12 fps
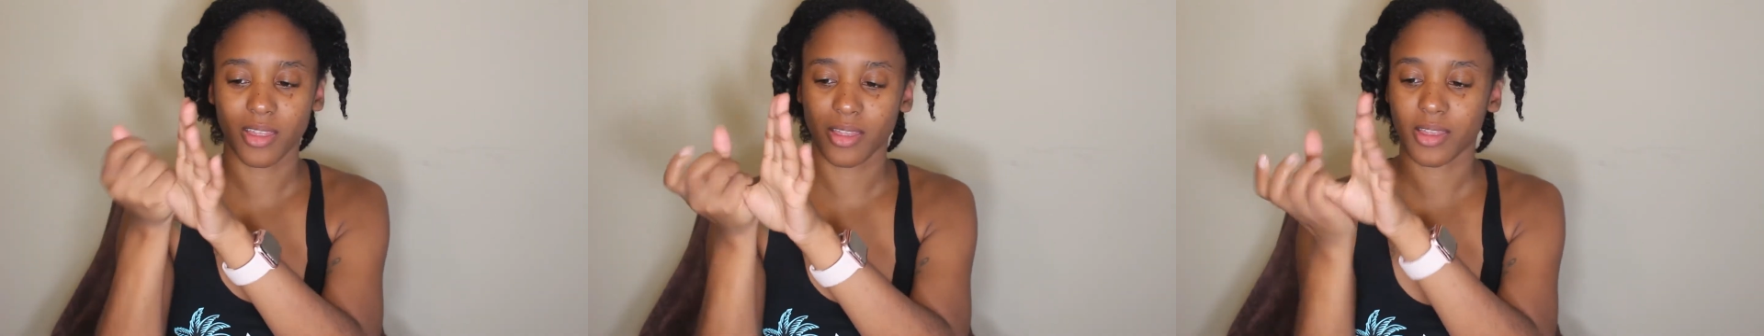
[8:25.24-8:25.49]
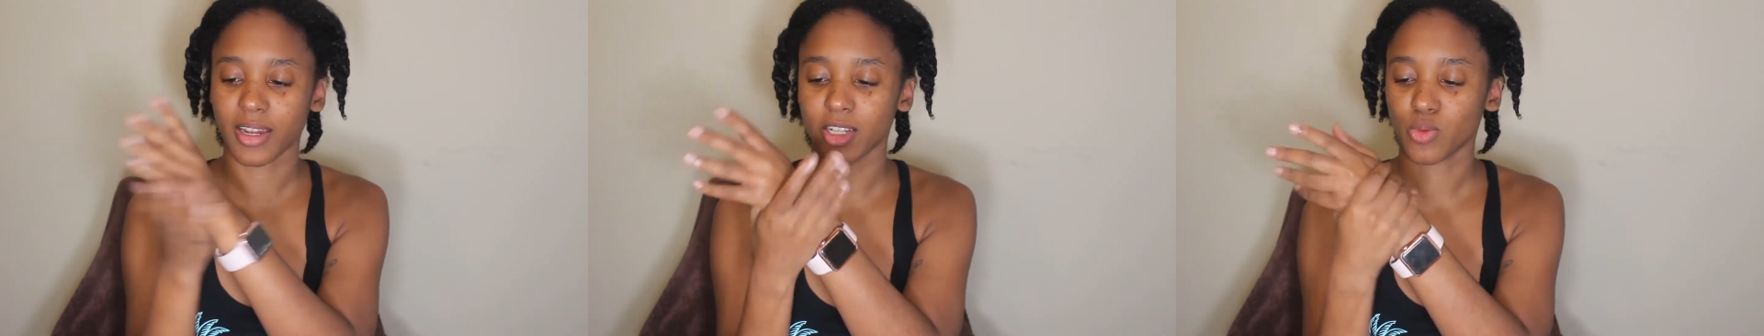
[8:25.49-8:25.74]

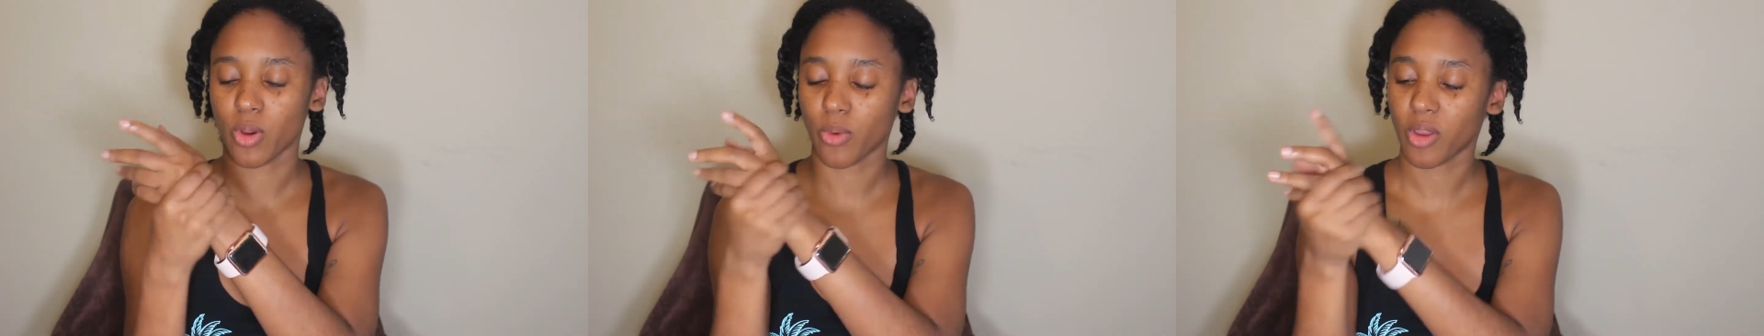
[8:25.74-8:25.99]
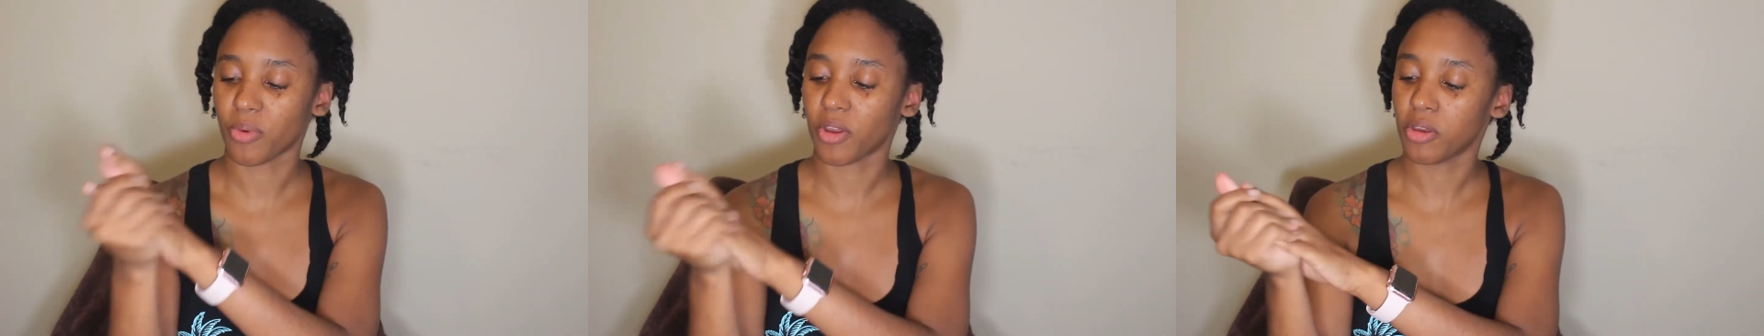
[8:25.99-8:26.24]
That is one
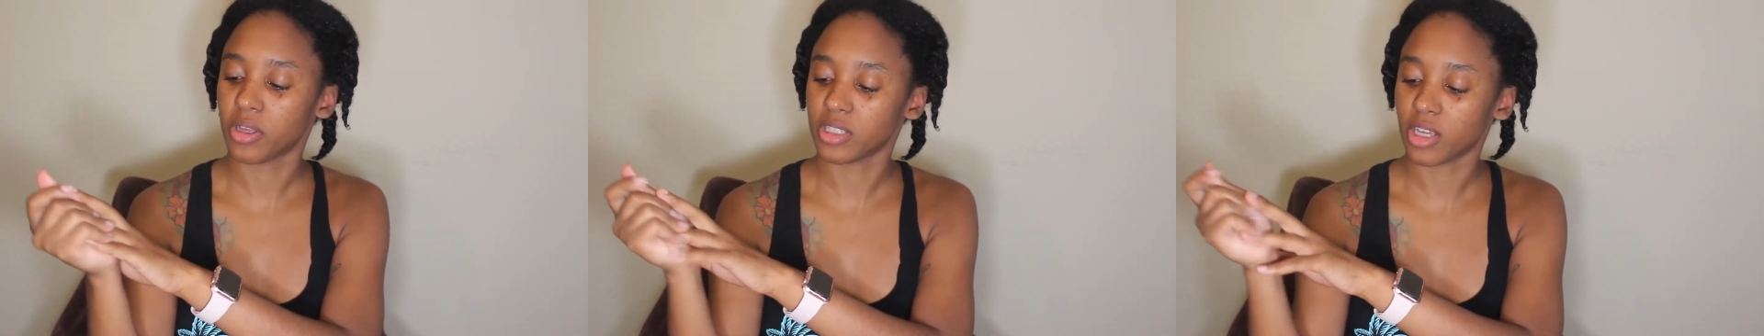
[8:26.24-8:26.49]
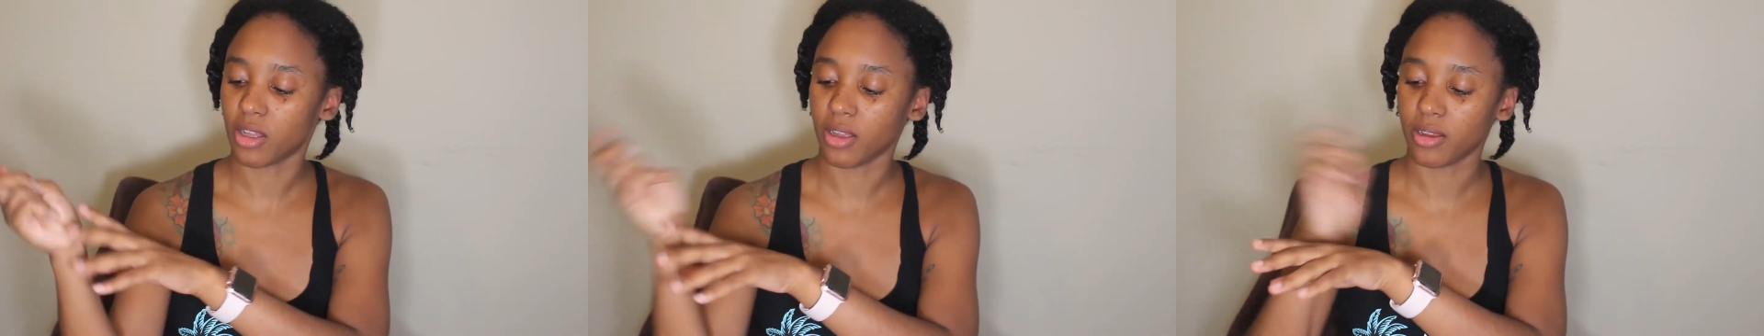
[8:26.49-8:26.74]
way where you can
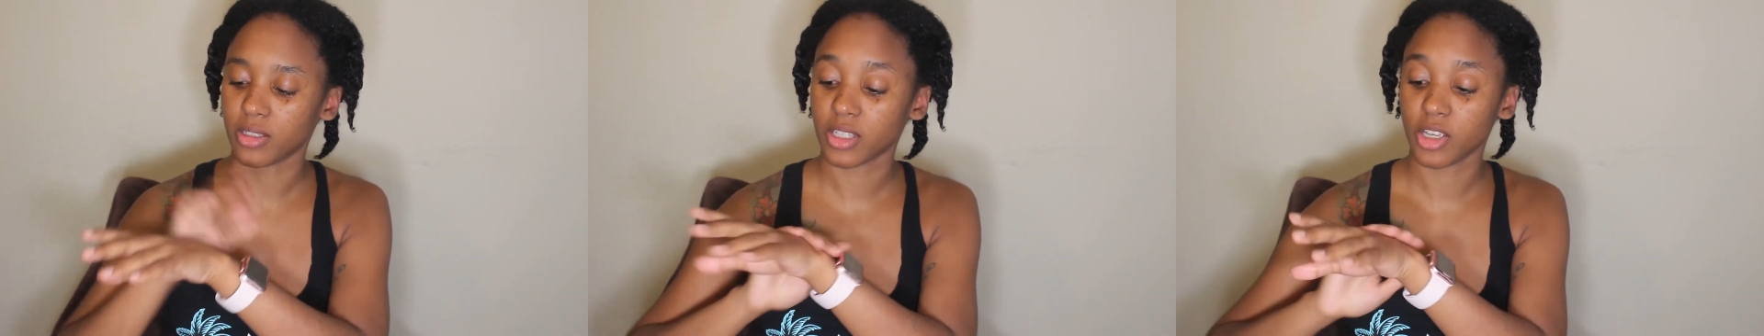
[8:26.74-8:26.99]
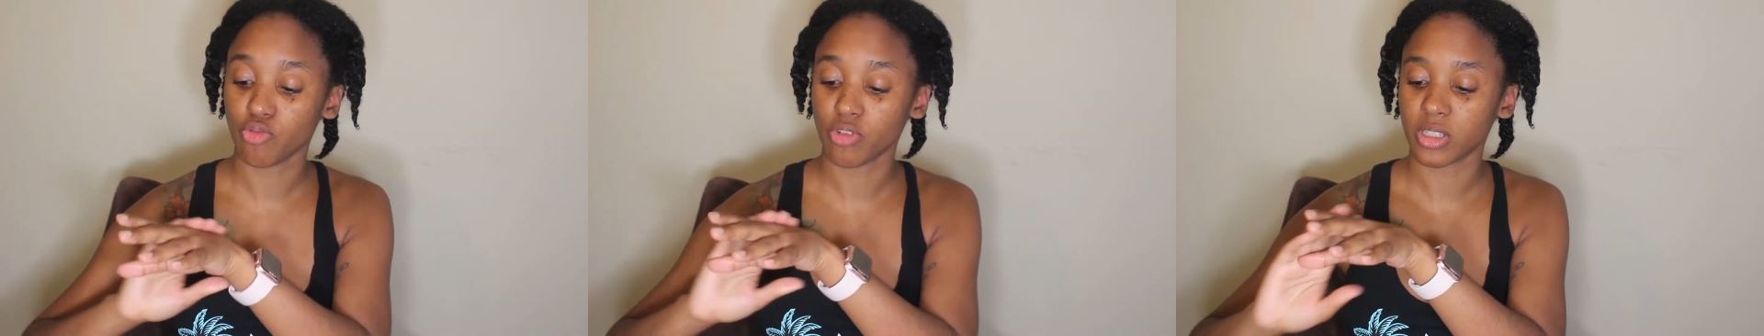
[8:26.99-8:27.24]
tell
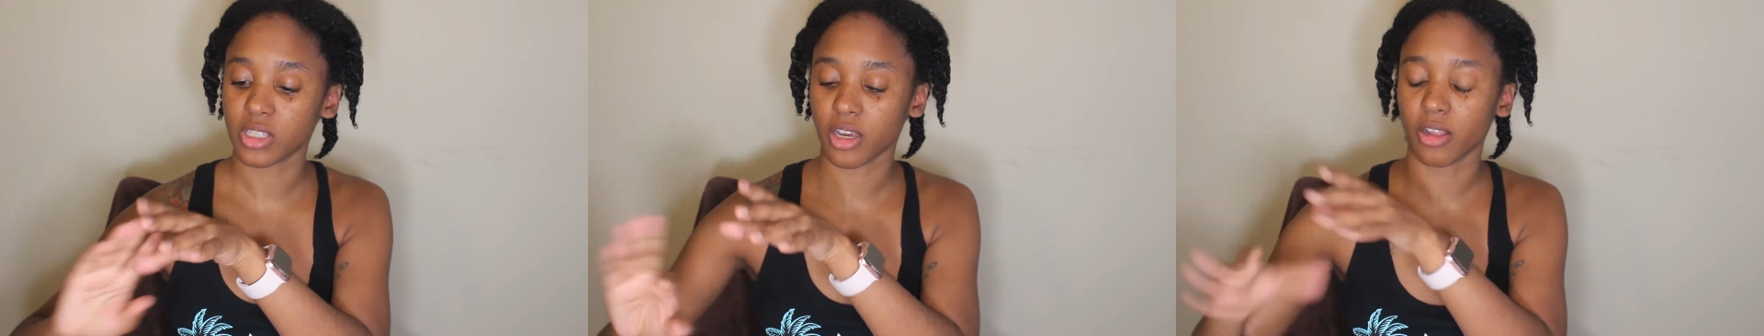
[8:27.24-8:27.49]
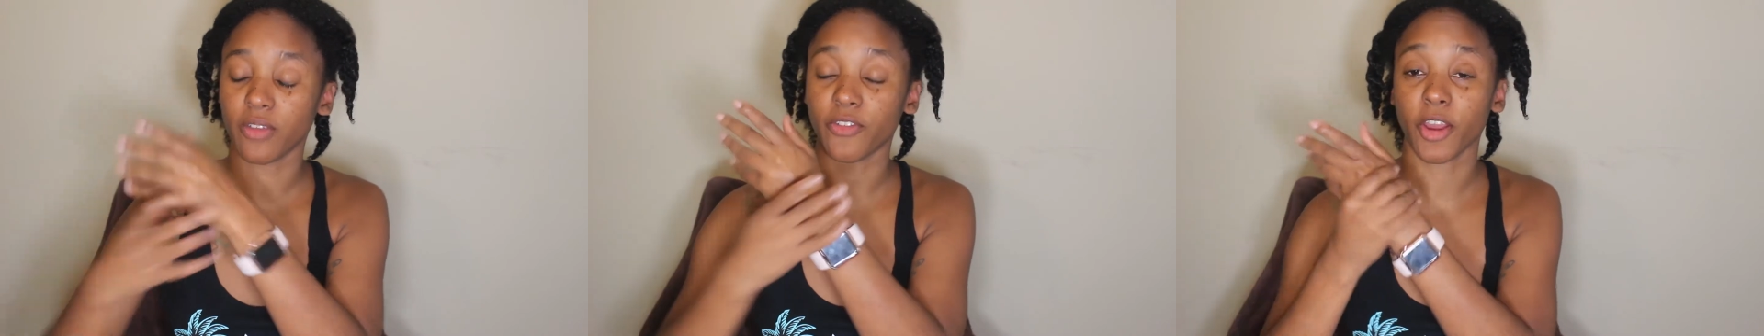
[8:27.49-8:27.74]
you can tell if